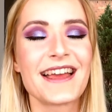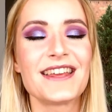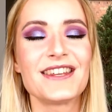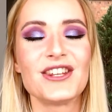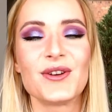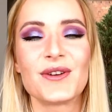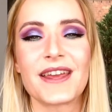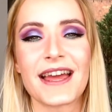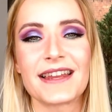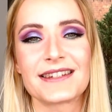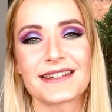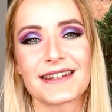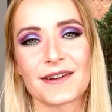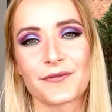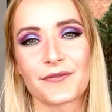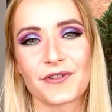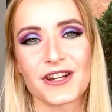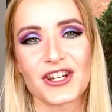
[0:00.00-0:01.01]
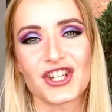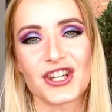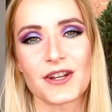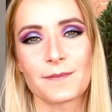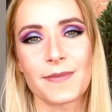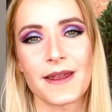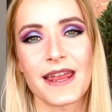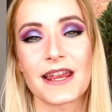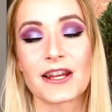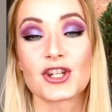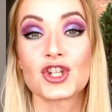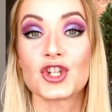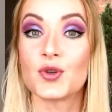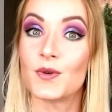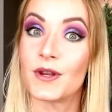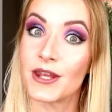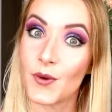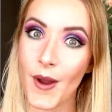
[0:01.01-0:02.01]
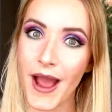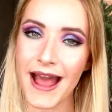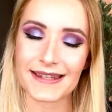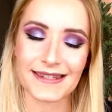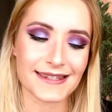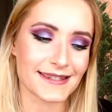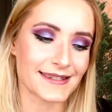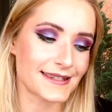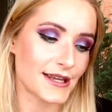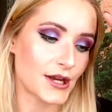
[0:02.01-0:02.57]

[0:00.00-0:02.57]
you get a free shipping to the US,